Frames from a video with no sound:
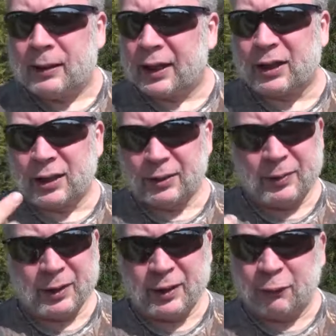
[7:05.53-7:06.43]
like
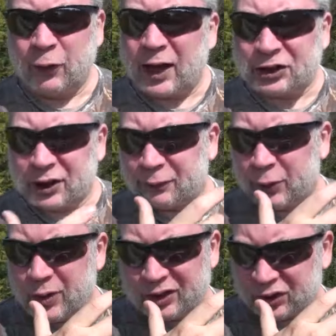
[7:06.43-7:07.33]
the flesh of the
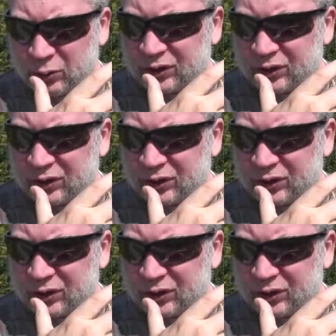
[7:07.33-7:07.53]
fruit is so